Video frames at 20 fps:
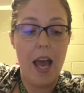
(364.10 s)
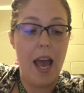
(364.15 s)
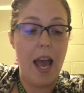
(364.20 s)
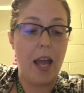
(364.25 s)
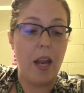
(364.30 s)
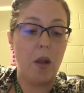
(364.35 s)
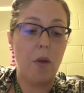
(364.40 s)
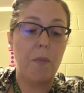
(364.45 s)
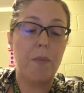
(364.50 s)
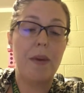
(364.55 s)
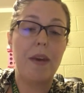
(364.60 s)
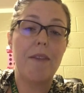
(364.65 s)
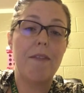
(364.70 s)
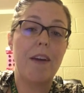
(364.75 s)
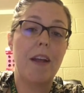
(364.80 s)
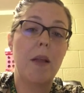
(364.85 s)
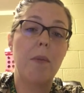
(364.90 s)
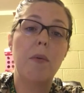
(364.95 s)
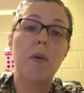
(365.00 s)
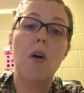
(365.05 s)
and it'll be
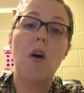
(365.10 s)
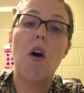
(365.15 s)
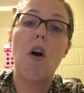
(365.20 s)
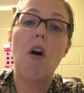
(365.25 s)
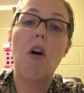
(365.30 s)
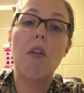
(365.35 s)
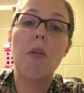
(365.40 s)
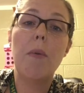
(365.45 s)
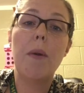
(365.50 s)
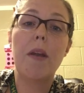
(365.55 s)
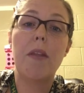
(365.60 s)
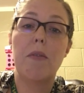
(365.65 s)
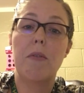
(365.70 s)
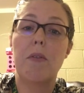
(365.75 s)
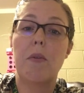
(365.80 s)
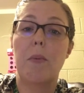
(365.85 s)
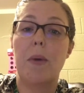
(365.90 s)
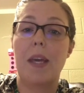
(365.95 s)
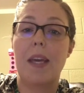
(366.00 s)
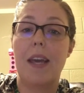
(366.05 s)
available all the way through
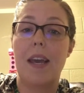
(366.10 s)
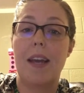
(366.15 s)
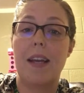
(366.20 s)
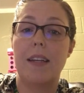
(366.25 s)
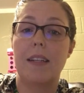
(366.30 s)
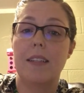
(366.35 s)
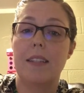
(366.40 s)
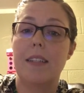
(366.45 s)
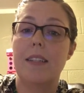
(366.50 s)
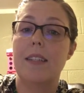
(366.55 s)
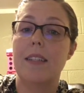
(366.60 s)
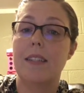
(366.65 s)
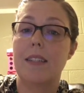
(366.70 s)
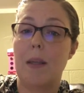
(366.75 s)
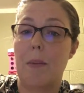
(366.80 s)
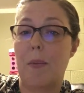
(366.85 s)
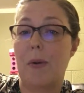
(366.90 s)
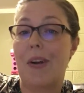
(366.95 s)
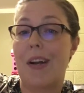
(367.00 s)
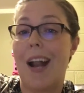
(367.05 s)
the weekend,
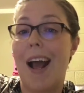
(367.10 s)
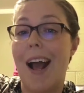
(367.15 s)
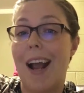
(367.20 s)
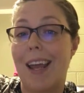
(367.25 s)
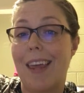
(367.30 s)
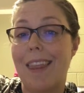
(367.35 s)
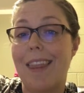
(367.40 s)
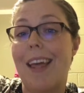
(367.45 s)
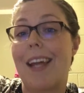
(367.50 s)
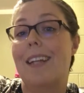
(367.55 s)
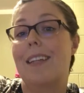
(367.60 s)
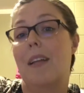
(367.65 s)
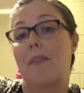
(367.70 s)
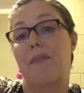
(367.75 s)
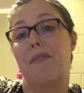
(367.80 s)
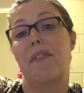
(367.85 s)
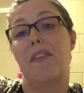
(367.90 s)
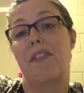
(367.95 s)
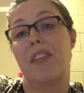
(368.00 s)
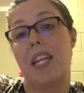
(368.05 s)
December 9th at
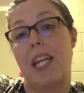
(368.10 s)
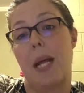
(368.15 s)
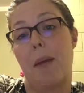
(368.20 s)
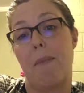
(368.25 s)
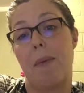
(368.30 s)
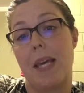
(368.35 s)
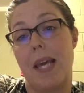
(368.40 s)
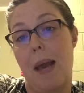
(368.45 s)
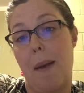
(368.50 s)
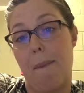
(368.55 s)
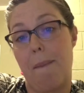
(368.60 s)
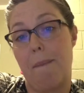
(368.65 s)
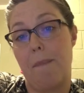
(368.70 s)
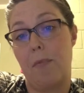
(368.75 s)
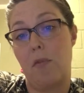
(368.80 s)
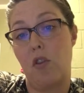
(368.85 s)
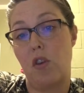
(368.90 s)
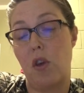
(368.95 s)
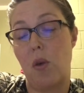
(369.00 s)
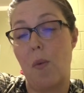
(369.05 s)
11:59 p.m.
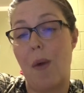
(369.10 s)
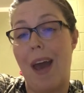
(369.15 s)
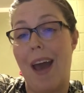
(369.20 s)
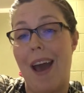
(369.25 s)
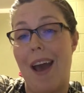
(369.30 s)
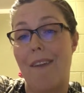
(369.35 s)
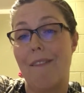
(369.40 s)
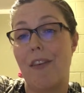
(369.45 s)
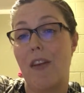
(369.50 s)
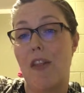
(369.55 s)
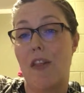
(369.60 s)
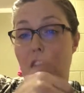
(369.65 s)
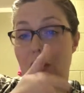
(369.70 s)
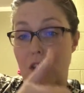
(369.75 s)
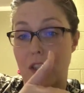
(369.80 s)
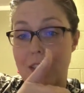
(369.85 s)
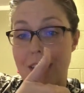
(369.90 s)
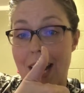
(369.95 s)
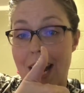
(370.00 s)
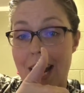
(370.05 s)
So you have
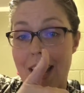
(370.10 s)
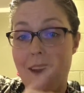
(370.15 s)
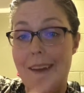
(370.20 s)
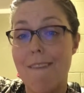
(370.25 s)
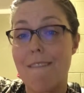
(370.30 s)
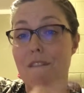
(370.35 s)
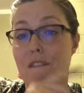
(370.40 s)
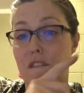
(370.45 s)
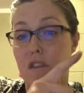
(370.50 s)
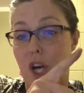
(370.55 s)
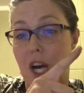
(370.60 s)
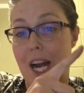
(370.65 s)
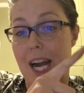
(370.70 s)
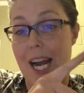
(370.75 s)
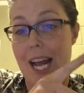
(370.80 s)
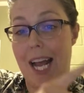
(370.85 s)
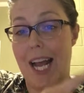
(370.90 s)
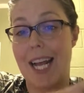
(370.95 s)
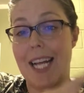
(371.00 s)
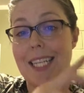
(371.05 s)
Thursday,
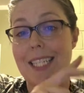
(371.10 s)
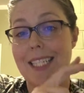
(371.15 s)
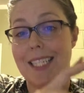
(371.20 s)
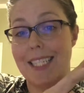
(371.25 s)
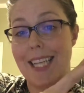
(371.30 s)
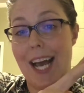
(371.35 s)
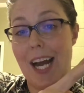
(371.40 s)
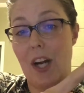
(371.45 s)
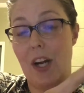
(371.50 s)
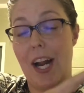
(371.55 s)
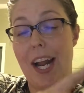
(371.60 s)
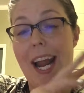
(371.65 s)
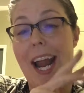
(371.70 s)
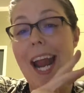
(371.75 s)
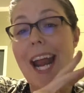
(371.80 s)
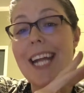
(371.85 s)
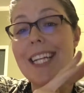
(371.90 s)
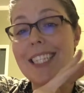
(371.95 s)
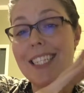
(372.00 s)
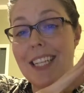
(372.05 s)
Friday, Saturday,
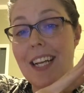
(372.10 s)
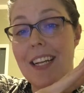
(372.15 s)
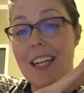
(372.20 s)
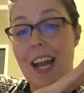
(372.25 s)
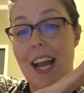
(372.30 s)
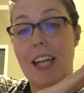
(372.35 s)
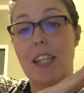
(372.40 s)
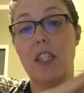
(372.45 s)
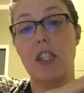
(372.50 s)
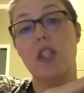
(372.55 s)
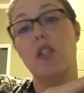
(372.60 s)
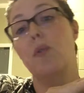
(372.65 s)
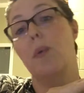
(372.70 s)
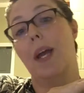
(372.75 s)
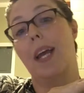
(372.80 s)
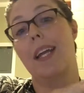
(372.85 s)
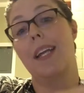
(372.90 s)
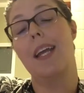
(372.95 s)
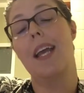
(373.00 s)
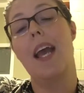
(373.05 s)
and Sunday to do
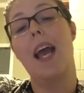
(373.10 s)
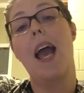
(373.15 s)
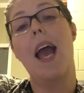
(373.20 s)
it.